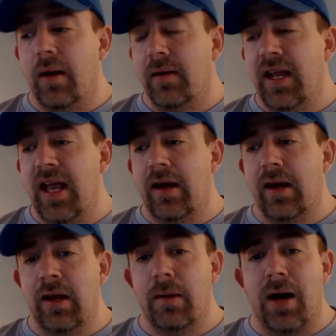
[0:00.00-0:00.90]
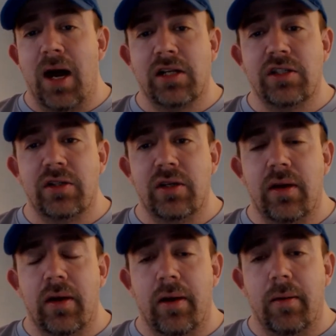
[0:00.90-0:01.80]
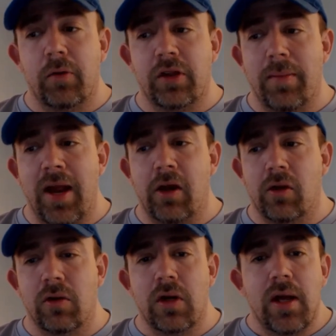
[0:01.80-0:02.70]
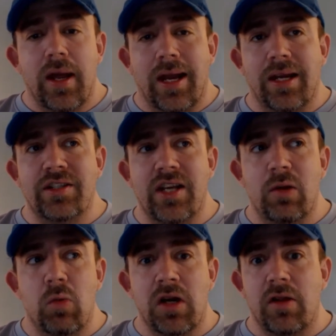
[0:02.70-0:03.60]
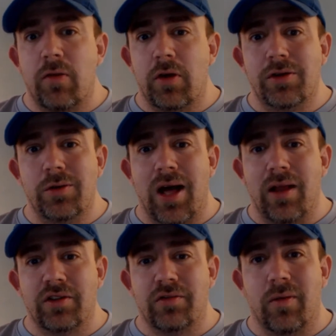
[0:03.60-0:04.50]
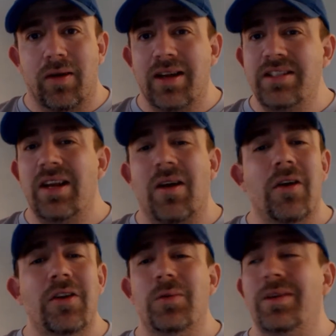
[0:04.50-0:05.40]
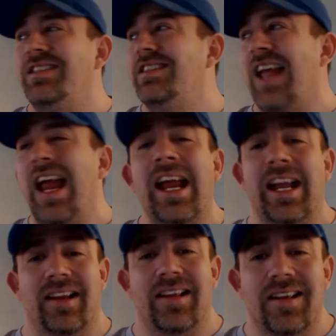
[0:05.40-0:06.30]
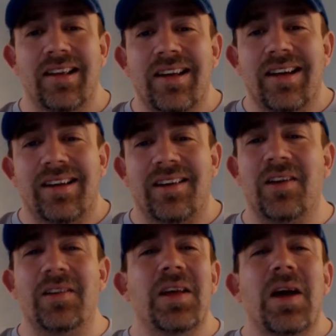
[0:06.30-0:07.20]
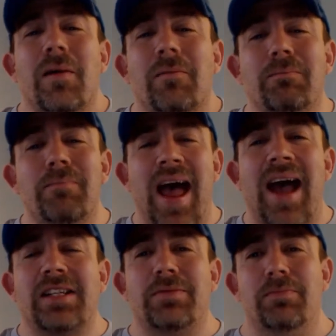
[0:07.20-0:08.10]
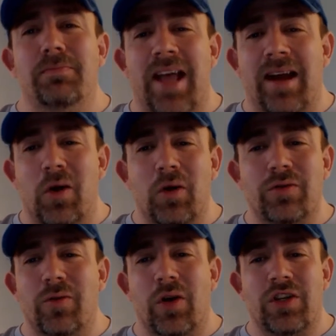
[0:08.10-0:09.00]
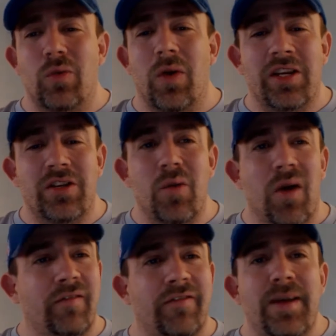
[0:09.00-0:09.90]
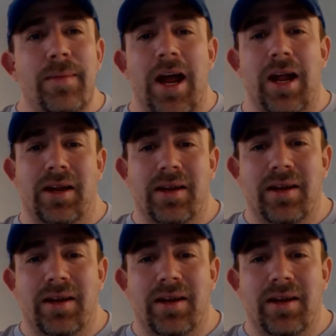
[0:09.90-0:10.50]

He had it in the box with the manual, and he said he wanted $32 for it. I said, "Are you insane? Max that goes for is $22 on eBay.